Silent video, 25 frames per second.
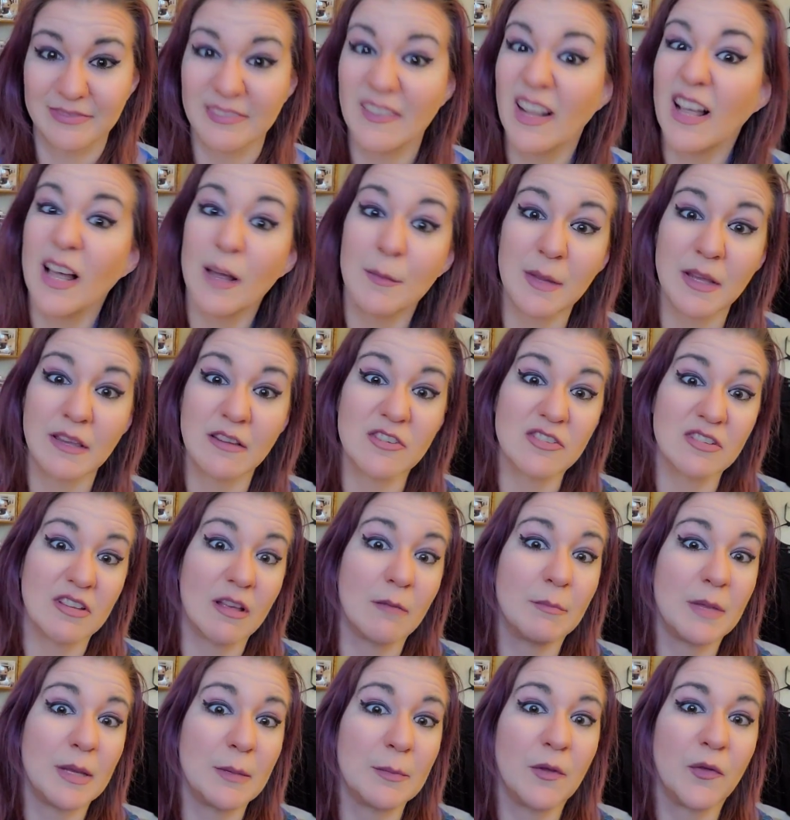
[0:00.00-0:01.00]
I mean, there's
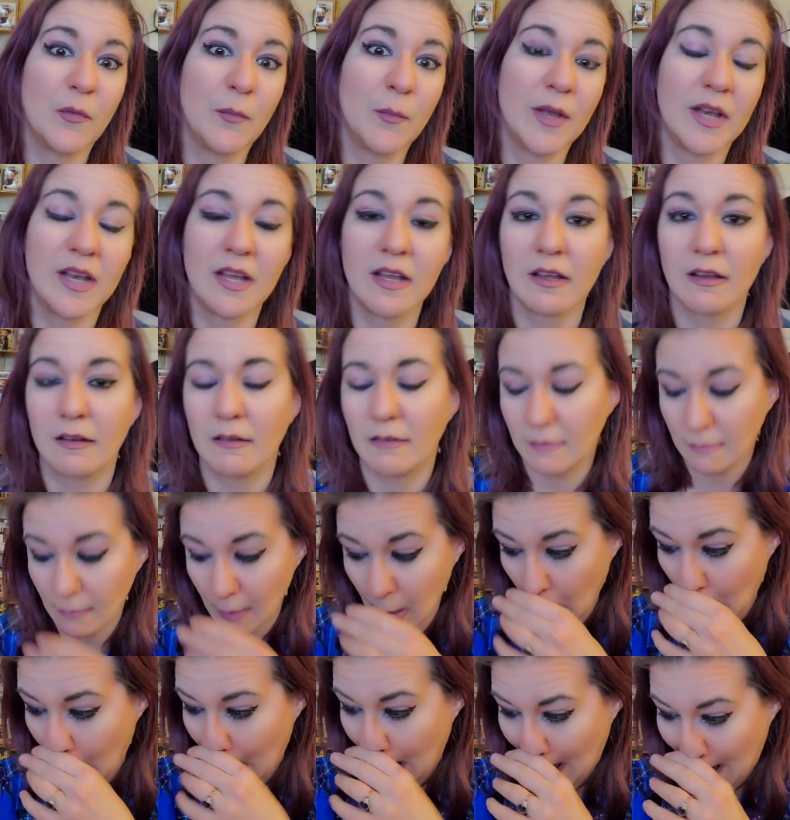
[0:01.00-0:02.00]
some people's biddings
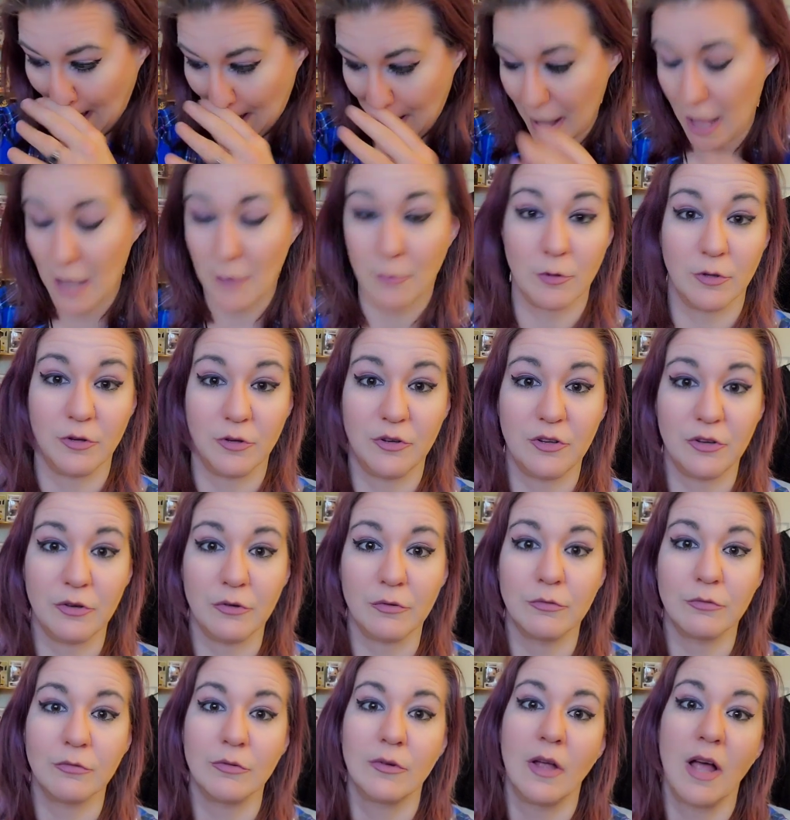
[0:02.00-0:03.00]
I will
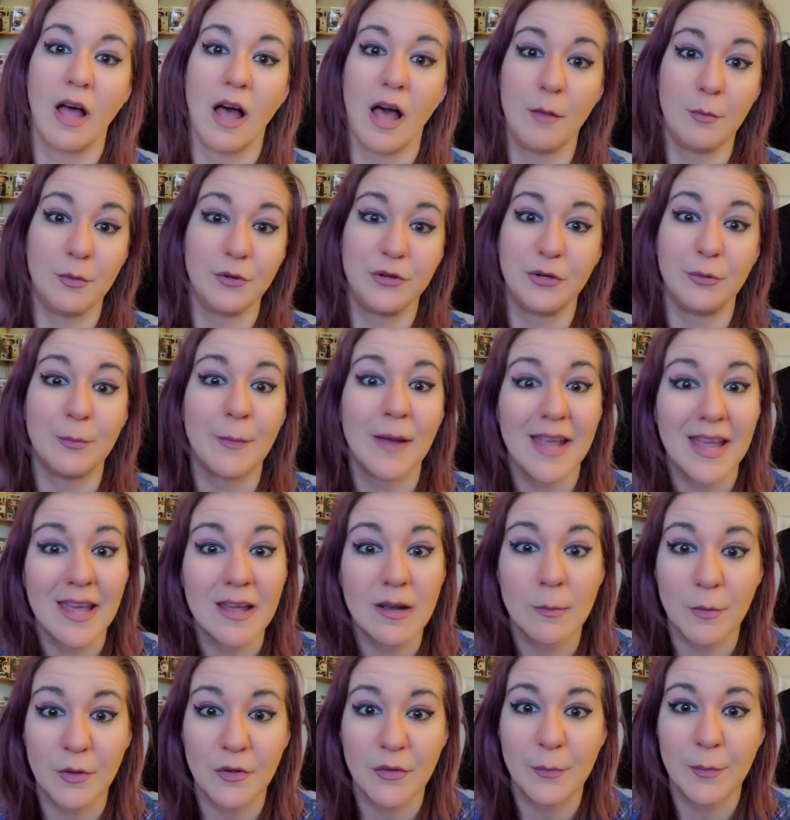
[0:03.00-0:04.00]
do my
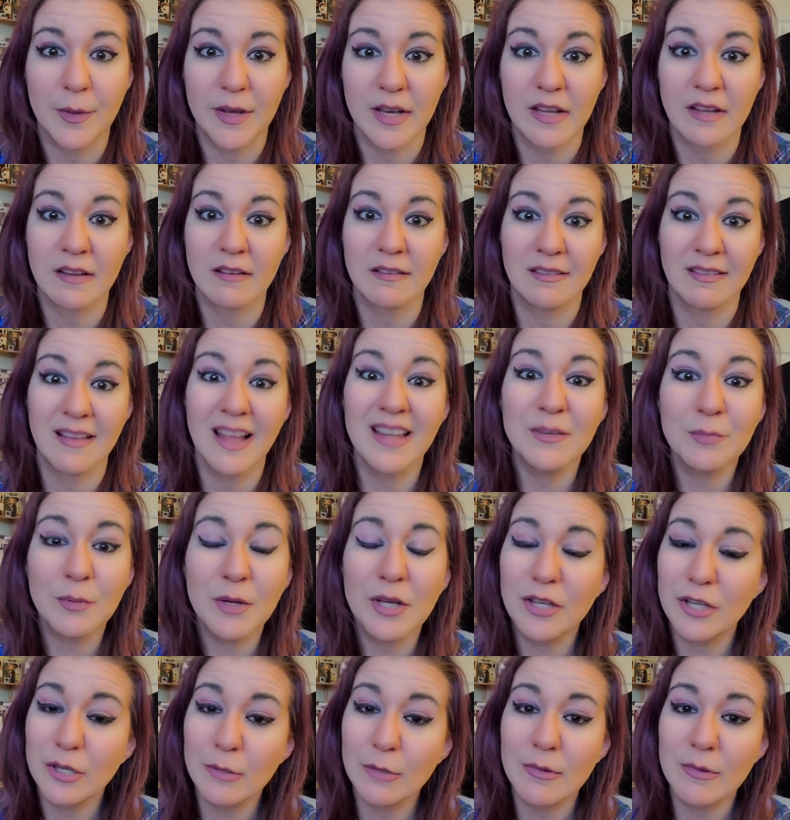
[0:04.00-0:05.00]
animals' biddings. That's
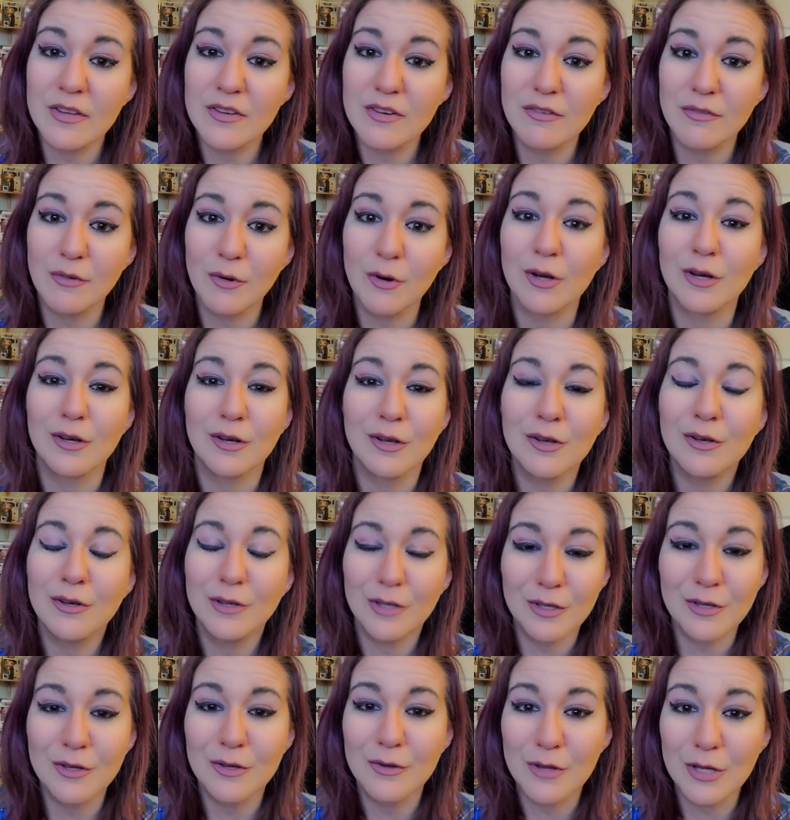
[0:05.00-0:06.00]
what humans are for,
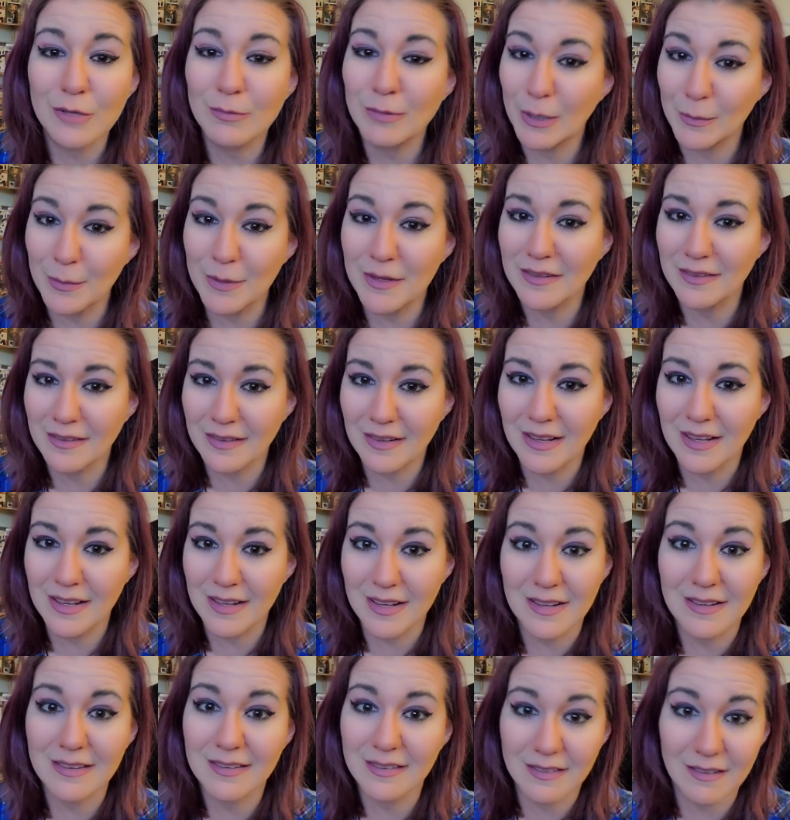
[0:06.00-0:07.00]
to do their puppies and
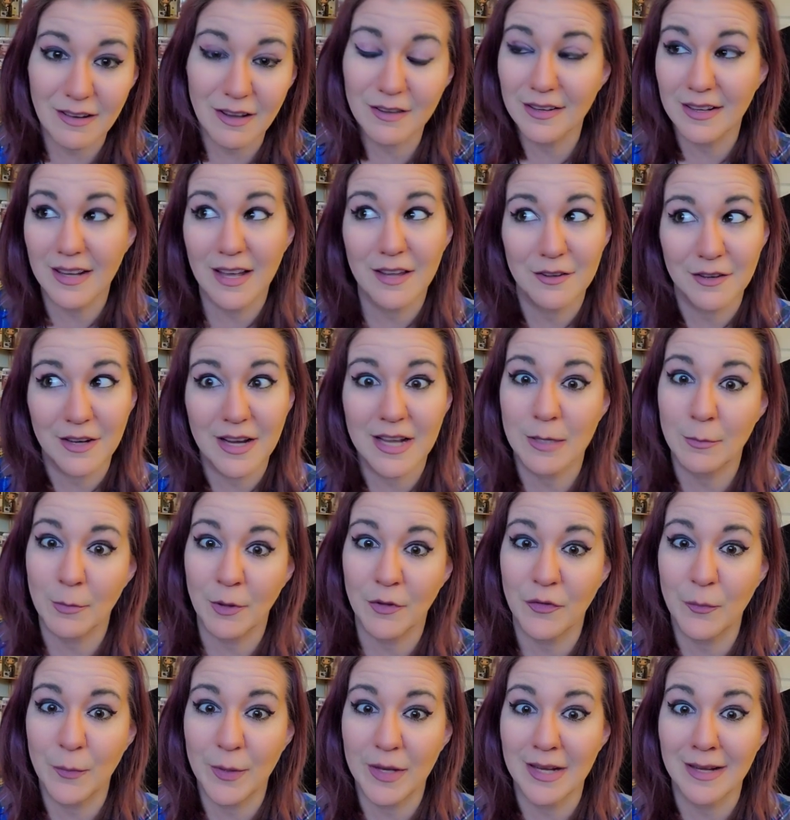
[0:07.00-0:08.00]
kitties and all the other
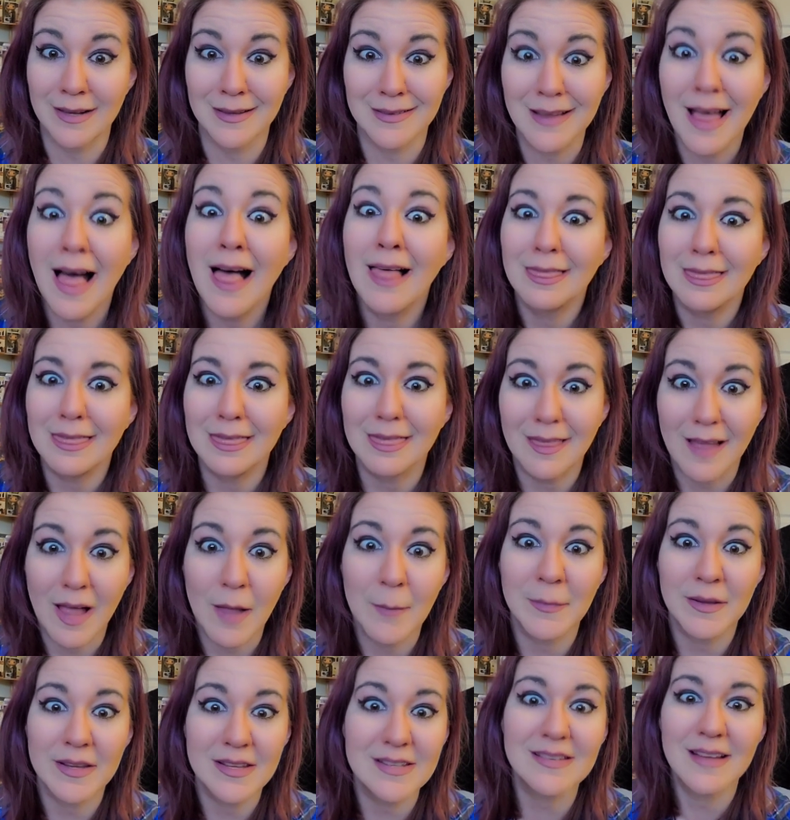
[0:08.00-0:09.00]
animals' biddings.
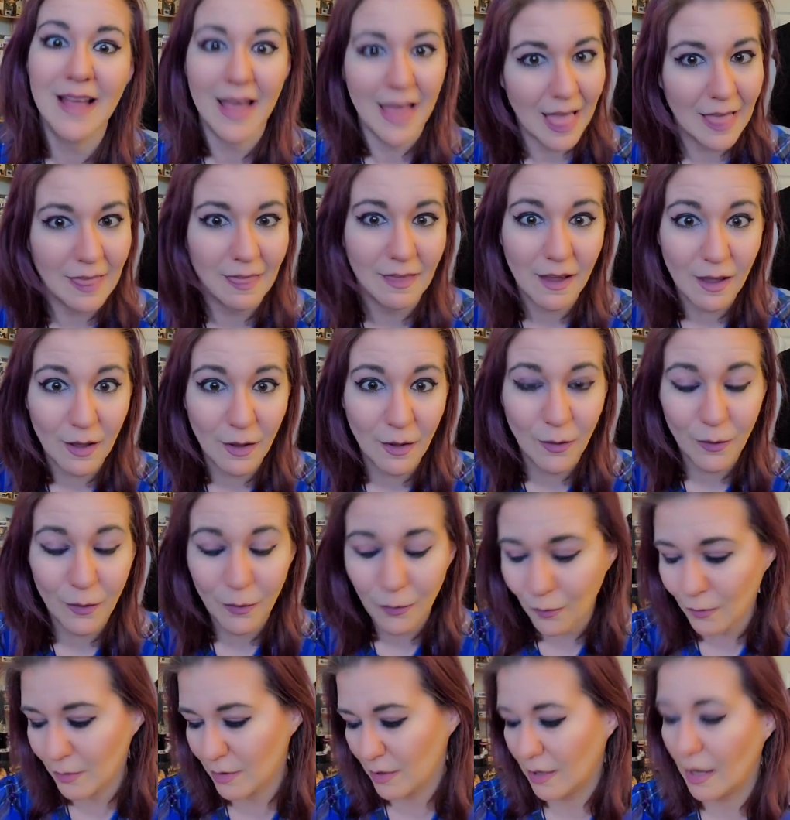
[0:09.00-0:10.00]
Llamas, hello.
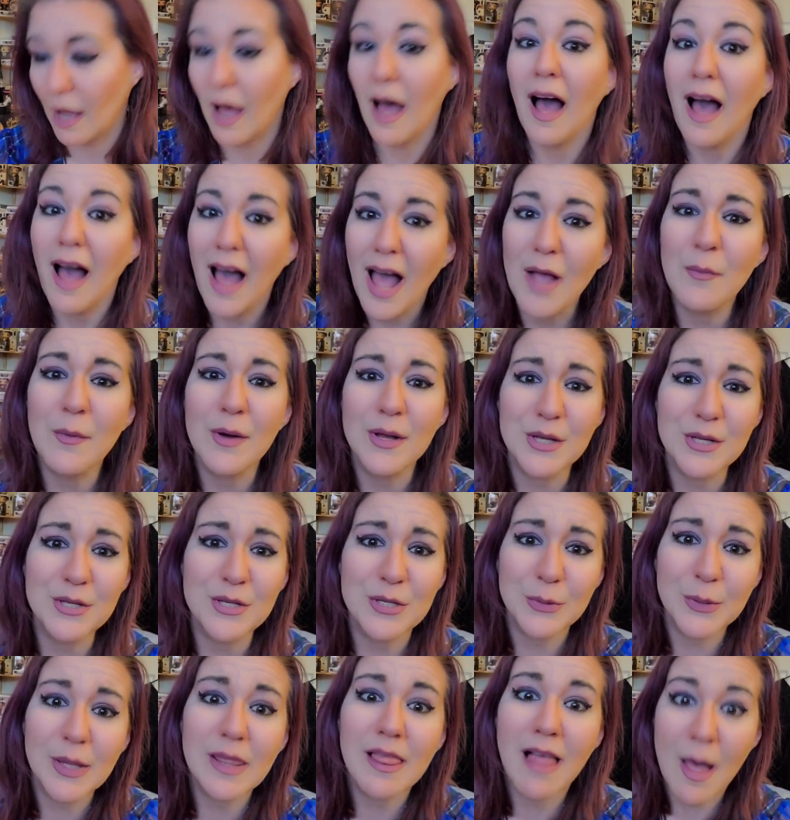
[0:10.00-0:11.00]
I want to
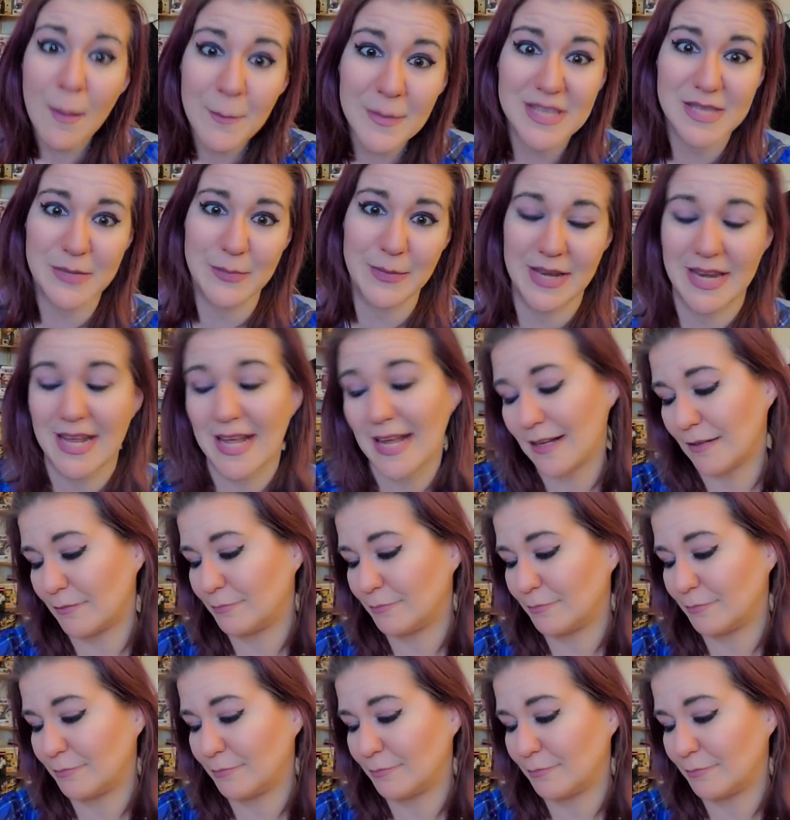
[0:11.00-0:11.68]
do a llama's bidding.